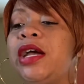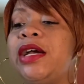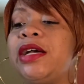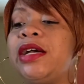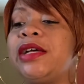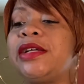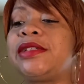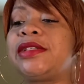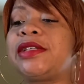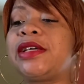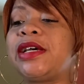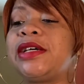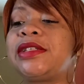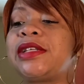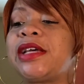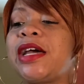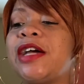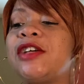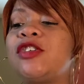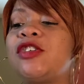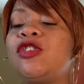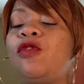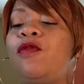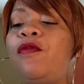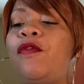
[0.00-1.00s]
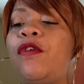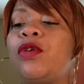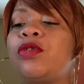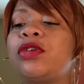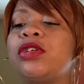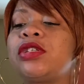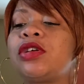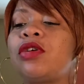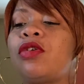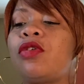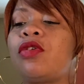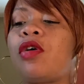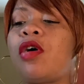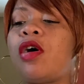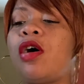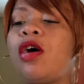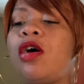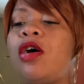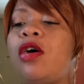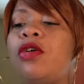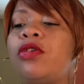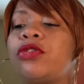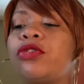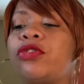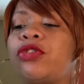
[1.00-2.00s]
It says, as you focus on
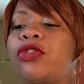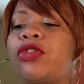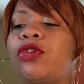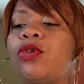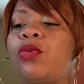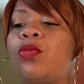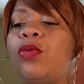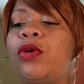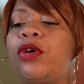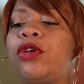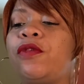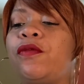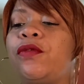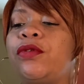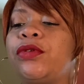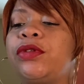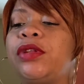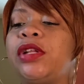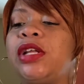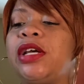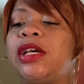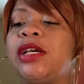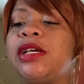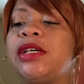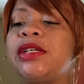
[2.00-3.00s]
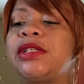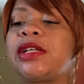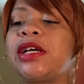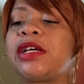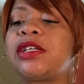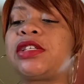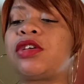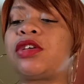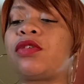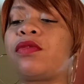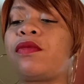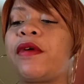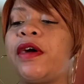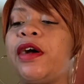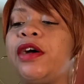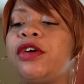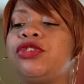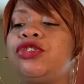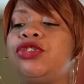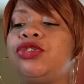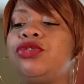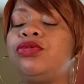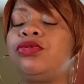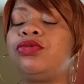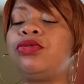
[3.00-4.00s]
all the wonderful things that
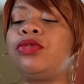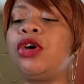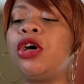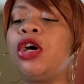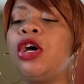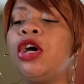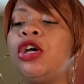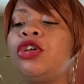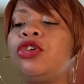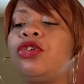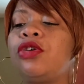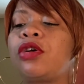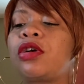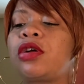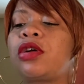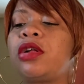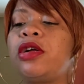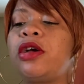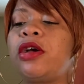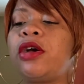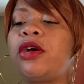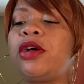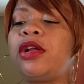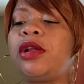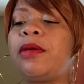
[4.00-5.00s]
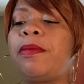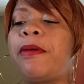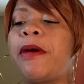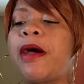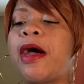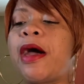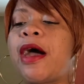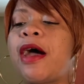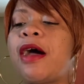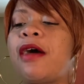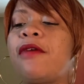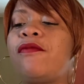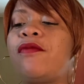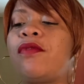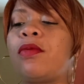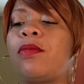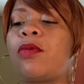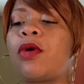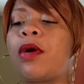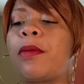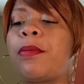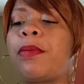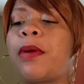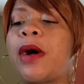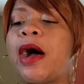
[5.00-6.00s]
surround you, you're clearing the path for
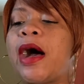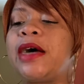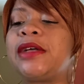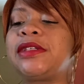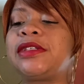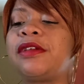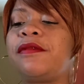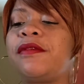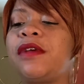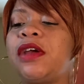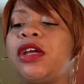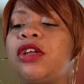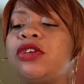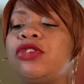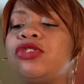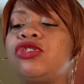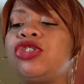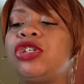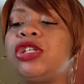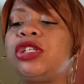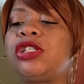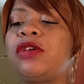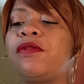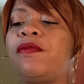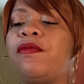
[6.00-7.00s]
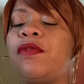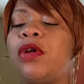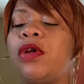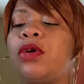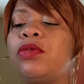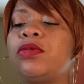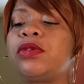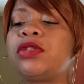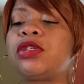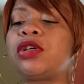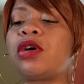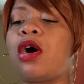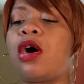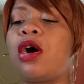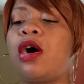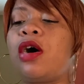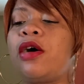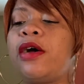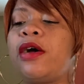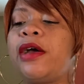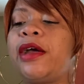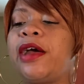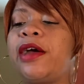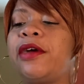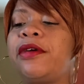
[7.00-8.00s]
more positive energy to flow into
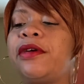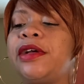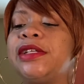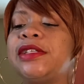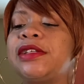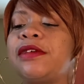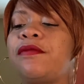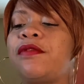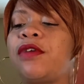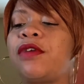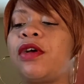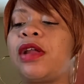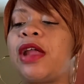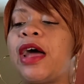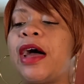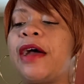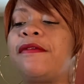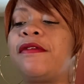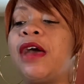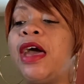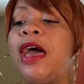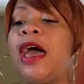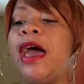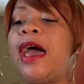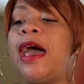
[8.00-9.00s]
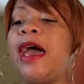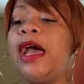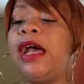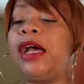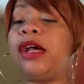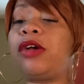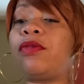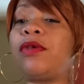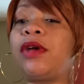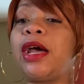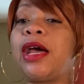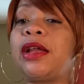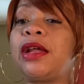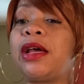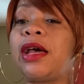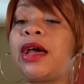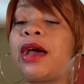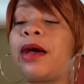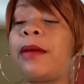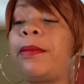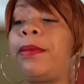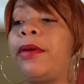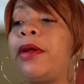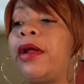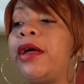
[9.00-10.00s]
all areas of your life and creating
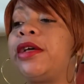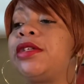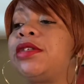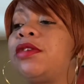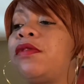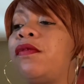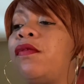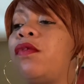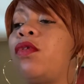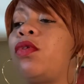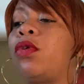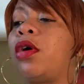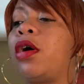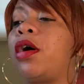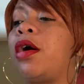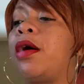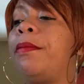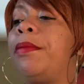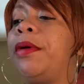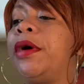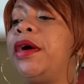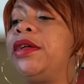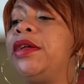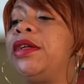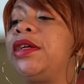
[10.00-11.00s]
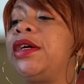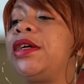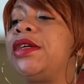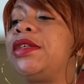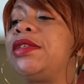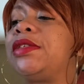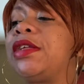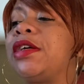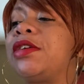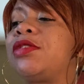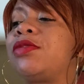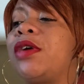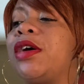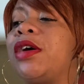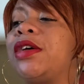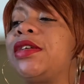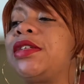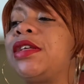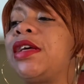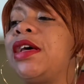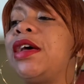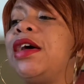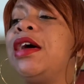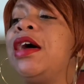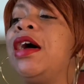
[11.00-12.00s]
a place for abundance. That's why I
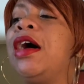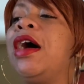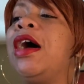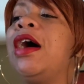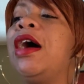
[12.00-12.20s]
said